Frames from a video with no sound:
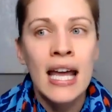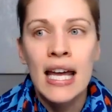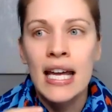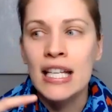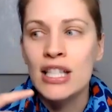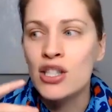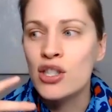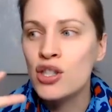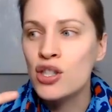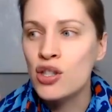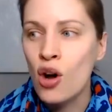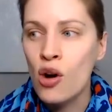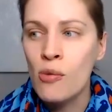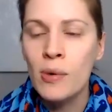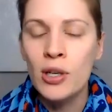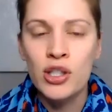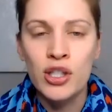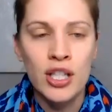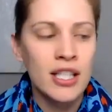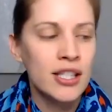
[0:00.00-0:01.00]
it's so
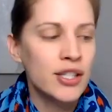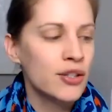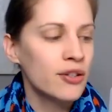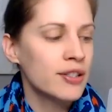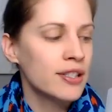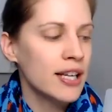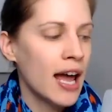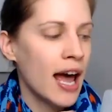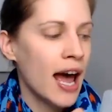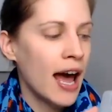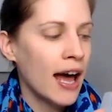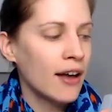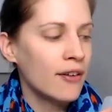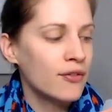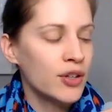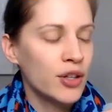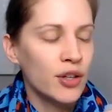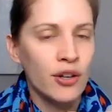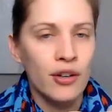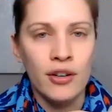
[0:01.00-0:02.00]
much easier to
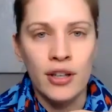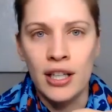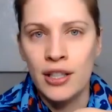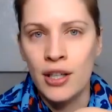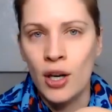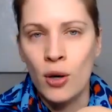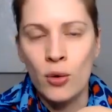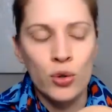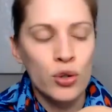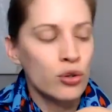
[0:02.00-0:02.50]
have your, you know,